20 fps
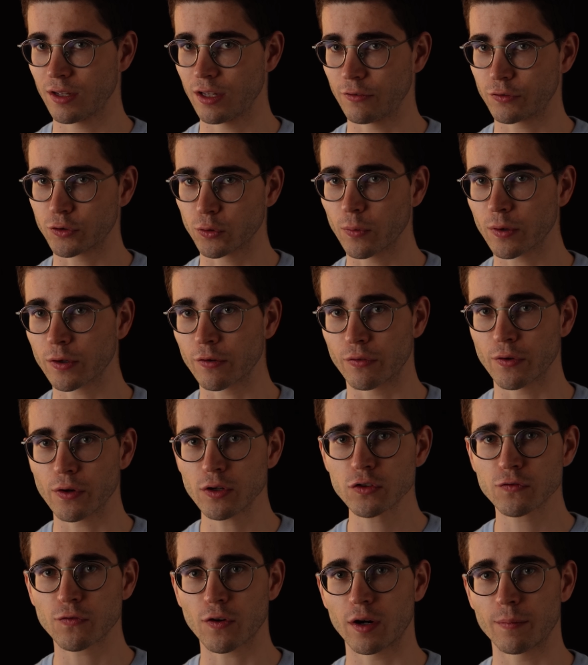If you're one of
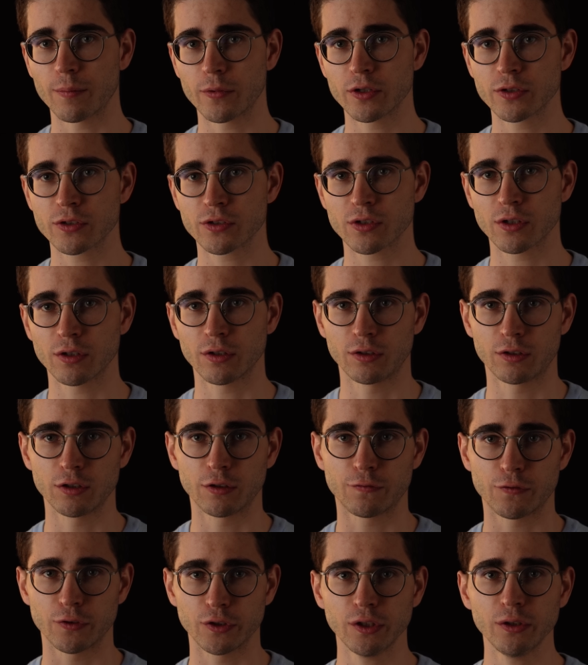those farmers,
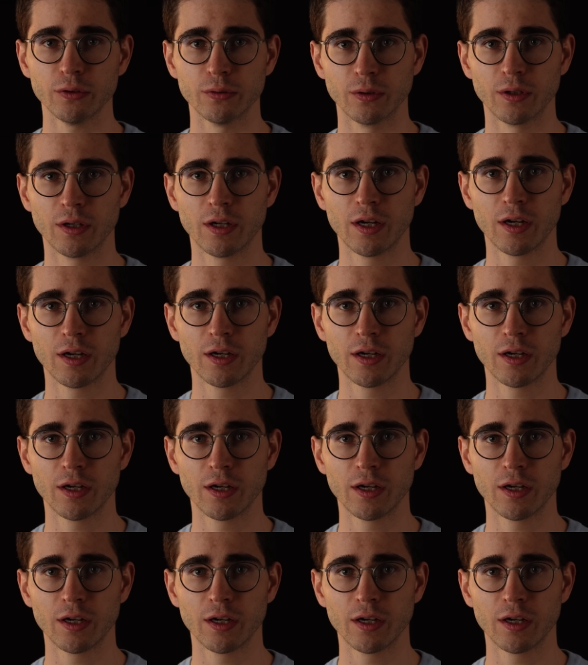good for you.